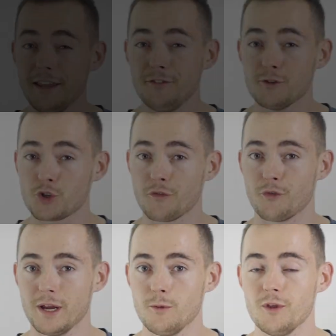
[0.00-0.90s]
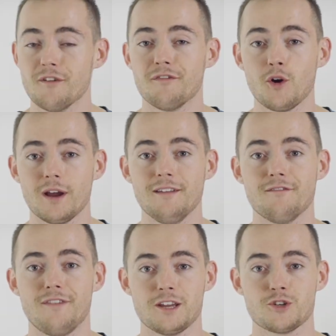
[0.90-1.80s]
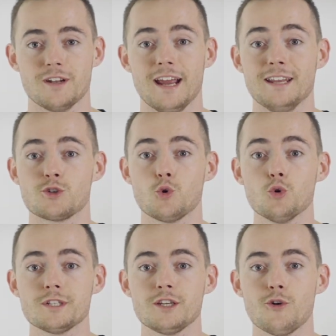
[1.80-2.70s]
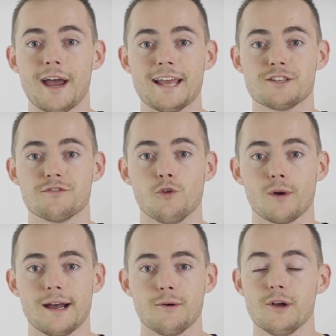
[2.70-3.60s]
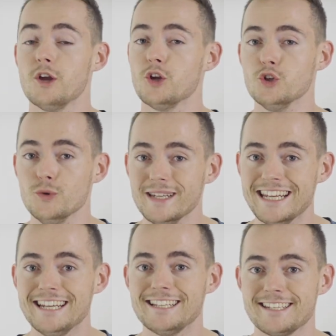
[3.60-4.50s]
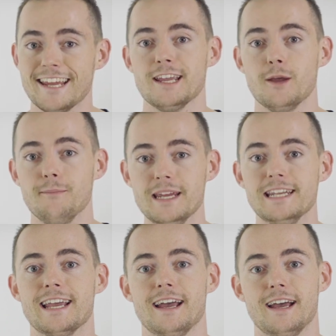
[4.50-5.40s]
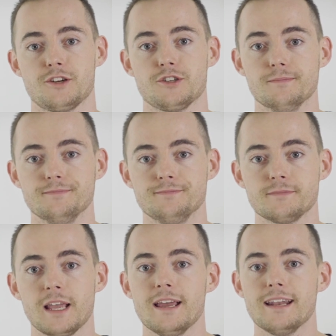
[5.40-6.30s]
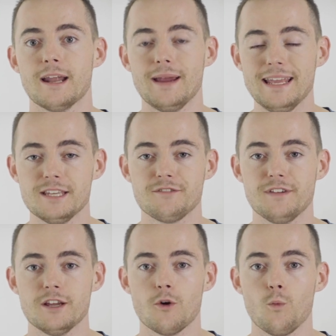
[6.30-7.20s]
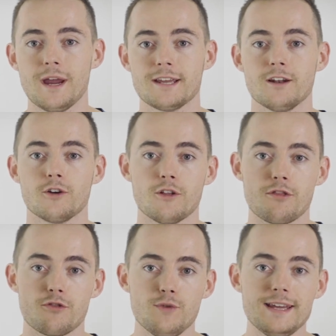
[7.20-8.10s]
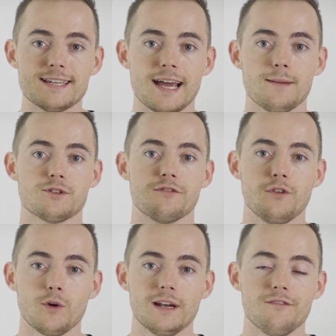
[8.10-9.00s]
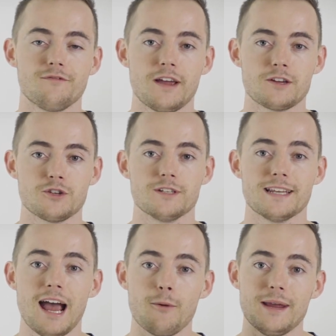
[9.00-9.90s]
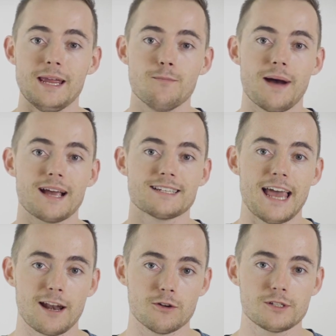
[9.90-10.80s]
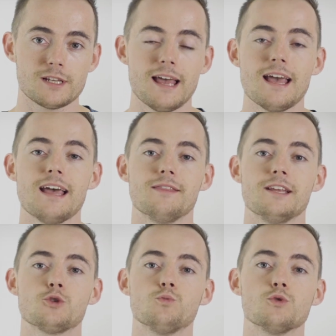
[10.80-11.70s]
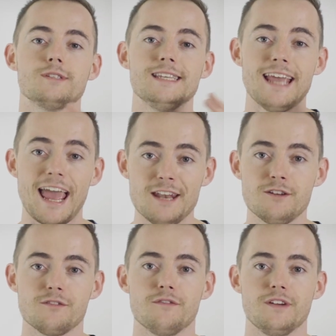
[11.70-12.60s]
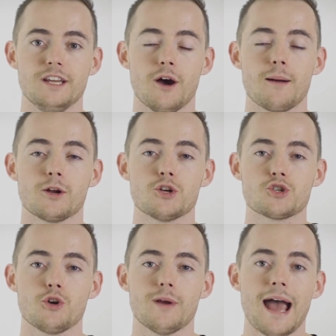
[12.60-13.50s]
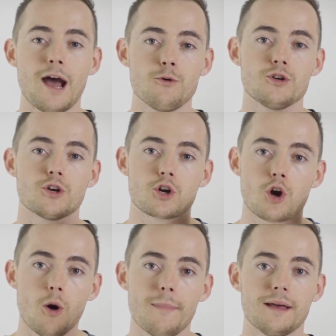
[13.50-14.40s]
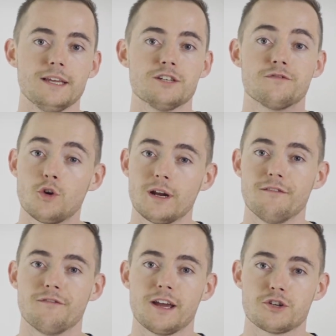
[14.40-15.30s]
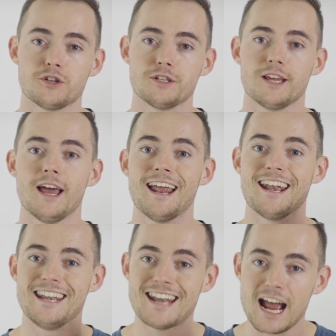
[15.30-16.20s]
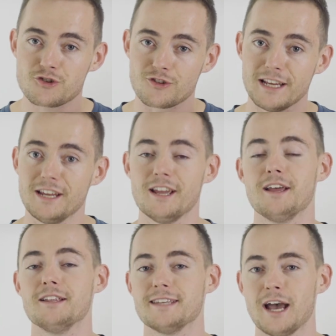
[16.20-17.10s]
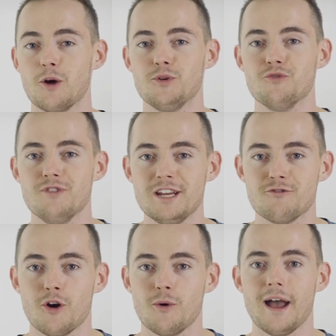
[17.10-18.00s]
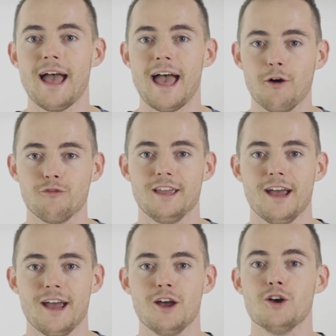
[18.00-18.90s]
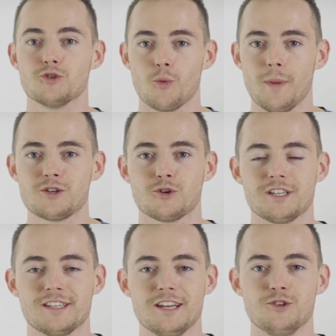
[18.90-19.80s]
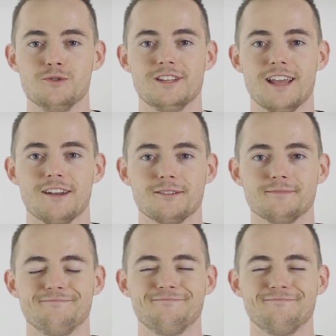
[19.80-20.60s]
If you're suffering with a fungal infection and it's causing your hair to fall out, you need to take immediate action. Now, in this video, we're going to look at three types of fungal infections and how it impacts hair loss. Then towards the end of the video, I'm going to show you how you can combat these fungal infections naturally to help you regrow healthy hair. So make sure to stay tuned to the end.